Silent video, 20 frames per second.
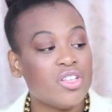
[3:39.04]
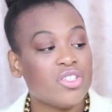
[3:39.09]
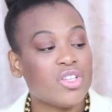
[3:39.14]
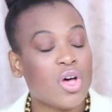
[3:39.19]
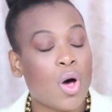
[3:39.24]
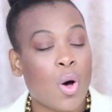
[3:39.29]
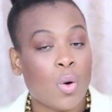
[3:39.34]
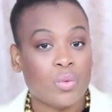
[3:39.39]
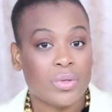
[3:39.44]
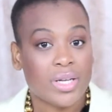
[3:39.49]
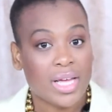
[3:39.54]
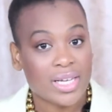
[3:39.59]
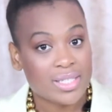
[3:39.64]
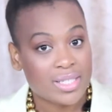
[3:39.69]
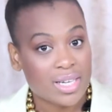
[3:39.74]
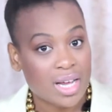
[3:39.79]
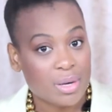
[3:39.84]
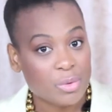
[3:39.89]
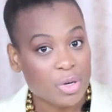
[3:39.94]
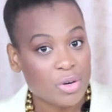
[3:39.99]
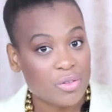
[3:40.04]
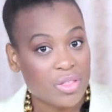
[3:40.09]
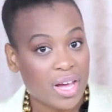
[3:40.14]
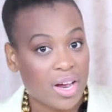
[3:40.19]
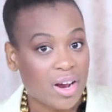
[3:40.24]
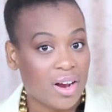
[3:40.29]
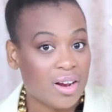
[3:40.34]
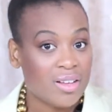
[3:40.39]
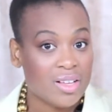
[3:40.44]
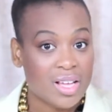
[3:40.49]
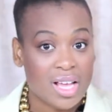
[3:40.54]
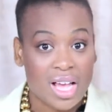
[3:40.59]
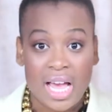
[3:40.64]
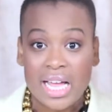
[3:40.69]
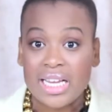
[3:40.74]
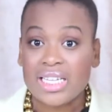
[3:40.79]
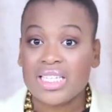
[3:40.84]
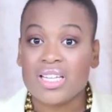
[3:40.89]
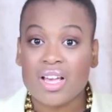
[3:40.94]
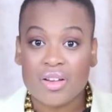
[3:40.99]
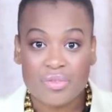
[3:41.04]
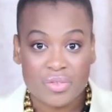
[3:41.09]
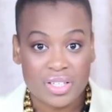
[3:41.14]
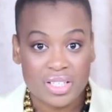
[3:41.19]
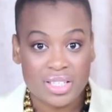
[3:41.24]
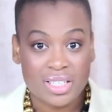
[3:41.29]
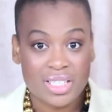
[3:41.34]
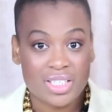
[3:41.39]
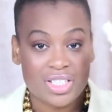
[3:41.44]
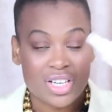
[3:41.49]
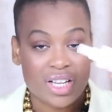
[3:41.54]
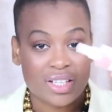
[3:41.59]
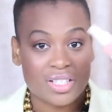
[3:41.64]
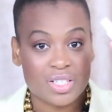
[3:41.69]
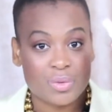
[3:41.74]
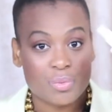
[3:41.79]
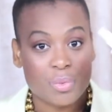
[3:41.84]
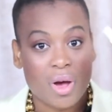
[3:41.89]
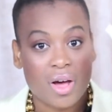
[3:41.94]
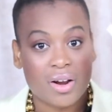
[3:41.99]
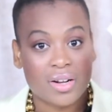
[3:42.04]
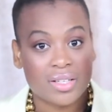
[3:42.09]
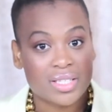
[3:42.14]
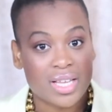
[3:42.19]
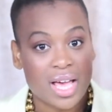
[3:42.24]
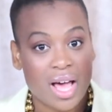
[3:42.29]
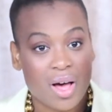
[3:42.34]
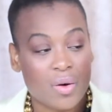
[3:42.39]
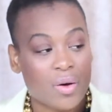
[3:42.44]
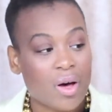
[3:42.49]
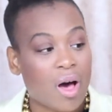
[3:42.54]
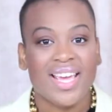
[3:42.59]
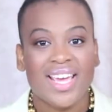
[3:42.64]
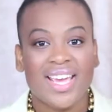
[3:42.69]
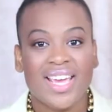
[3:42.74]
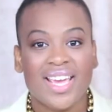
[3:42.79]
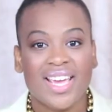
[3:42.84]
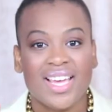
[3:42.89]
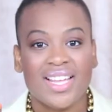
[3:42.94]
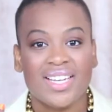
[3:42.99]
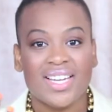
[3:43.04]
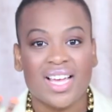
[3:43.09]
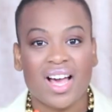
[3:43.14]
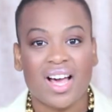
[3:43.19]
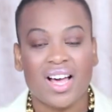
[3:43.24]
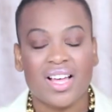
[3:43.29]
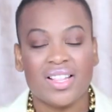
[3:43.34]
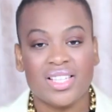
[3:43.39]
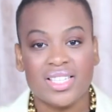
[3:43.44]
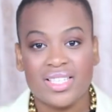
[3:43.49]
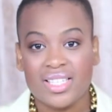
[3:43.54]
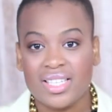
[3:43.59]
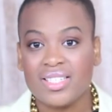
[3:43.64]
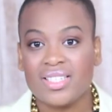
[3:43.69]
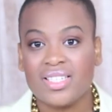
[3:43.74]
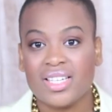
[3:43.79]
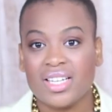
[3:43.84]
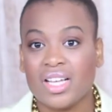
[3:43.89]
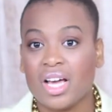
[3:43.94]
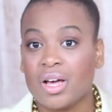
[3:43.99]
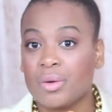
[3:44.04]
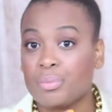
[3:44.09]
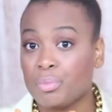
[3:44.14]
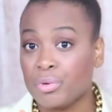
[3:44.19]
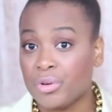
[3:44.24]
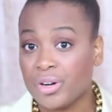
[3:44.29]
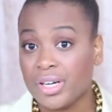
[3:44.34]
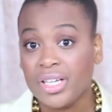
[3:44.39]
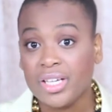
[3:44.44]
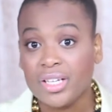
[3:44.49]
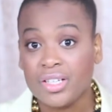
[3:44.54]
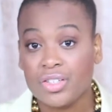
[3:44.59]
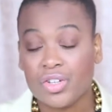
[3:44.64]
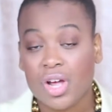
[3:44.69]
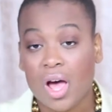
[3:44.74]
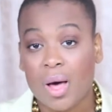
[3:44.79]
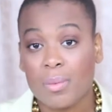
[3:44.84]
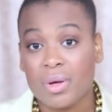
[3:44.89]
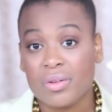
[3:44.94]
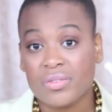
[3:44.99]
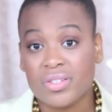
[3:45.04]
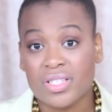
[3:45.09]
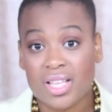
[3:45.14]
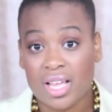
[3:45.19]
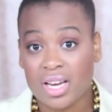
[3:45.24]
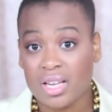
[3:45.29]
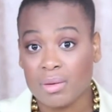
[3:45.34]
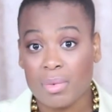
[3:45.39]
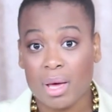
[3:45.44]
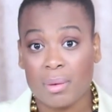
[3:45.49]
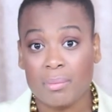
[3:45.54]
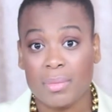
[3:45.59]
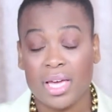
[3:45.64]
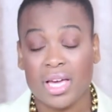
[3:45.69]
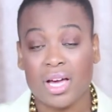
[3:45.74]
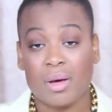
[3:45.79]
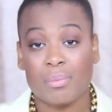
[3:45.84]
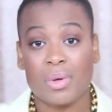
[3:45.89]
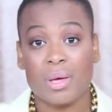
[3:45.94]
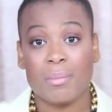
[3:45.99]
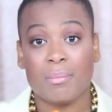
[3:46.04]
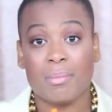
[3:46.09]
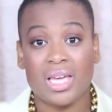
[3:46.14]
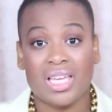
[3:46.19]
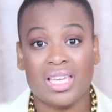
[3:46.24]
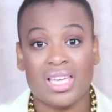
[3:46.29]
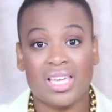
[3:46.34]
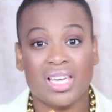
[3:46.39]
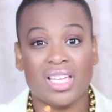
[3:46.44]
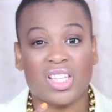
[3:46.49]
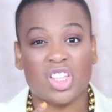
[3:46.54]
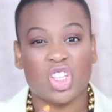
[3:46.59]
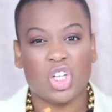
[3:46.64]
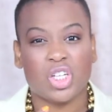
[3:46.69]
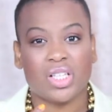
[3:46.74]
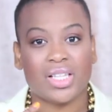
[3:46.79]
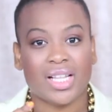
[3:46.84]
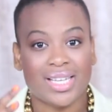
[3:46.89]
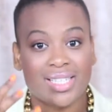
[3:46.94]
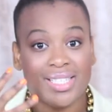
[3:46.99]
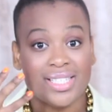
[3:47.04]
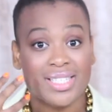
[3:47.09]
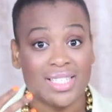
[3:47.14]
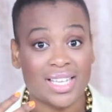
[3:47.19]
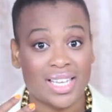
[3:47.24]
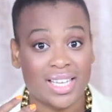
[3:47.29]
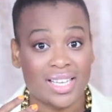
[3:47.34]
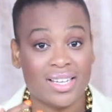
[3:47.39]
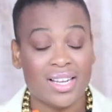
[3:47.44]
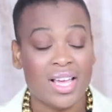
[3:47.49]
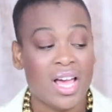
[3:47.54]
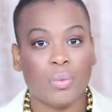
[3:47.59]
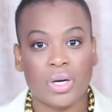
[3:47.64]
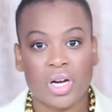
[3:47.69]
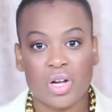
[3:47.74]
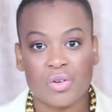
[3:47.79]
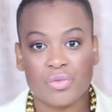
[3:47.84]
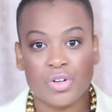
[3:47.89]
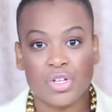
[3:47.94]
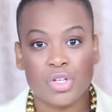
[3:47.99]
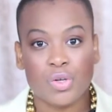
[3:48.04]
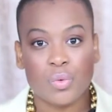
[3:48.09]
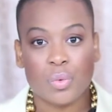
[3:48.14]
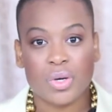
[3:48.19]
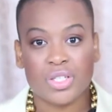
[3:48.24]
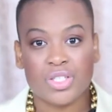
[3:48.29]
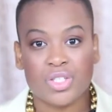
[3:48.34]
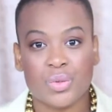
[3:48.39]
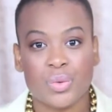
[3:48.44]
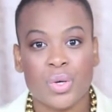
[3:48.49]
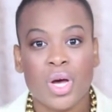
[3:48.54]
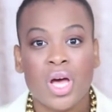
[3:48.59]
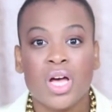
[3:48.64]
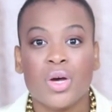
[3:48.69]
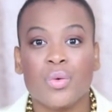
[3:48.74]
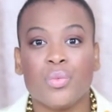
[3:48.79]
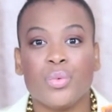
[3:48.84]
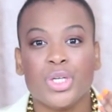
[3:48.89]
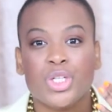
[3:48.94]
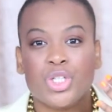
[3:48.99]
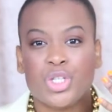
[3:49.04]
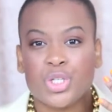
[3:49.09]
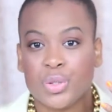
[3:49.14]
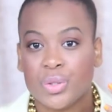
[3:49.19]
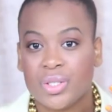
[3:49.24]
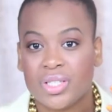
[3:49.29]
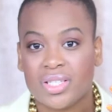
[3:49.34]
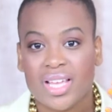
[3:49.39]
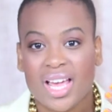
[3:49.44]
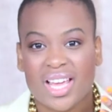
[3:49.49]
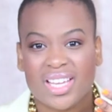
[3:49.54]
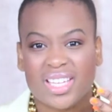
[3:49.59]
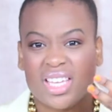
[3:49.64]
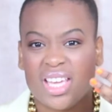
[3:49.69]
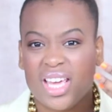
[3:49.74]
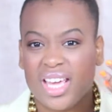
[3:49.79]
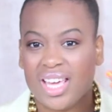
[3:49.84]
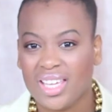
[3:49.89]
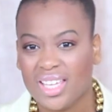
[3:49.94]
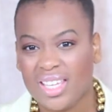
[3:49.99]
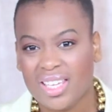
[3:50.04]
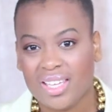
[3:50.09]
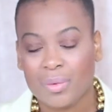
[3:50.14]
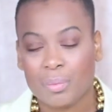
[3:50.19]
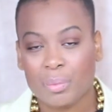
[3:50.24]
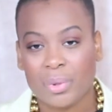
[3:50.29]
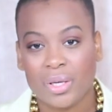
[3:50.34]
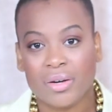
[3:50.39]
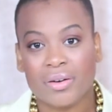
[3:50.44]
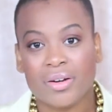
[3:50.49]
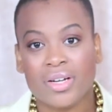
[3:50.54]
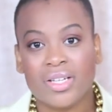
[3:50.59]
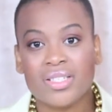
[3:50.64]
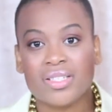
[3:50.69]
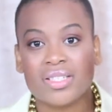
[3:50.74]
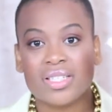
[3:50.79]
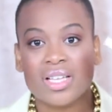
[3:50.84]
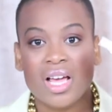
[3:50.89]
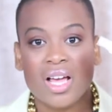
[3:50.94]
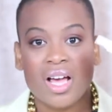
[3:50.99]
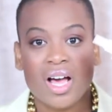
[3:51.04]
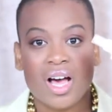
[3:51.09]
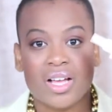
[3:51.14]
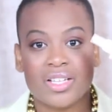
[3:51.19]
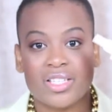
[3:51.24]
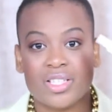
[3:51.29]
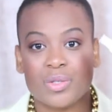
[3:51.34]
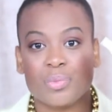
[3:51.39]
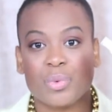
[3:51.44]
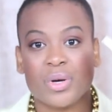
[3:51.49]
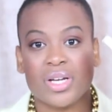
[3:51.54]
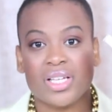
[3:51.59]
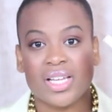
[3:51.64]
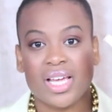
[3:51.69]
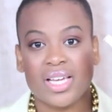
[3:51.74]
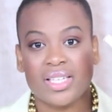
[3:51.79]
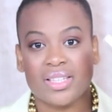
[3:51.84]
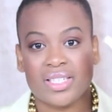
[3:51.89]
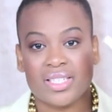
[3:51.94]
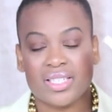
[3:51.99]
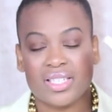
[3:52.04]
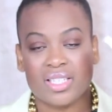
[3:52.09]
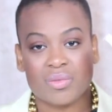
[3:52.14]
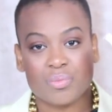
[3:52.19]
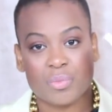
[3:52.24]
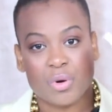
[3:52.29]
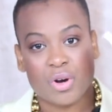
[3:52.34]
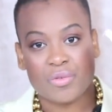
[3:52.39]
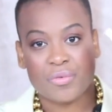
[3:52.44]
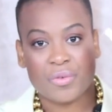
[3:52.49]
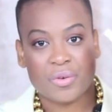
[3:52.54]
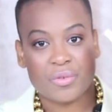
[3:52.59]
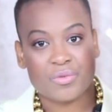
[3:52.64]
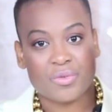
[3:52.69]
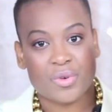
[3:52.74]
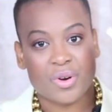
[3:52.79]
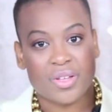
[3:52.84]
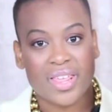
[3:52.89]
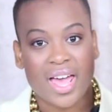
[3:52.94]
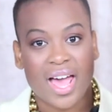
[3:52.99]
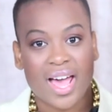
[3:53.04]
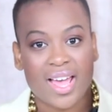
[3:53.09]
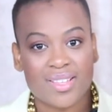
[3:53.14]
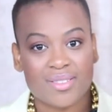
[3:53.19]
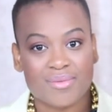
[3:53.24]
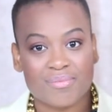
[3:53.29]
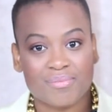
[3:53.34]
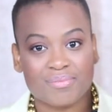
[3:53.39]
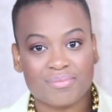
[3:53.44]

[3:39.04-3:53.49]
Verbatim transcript: So next time you're there, definitely check this product out. And uh, this has done a pretty good job of setting my makeup and making it look like skin. Whenever you want to reduce that cakey appearance, a spray like this is perfect for that.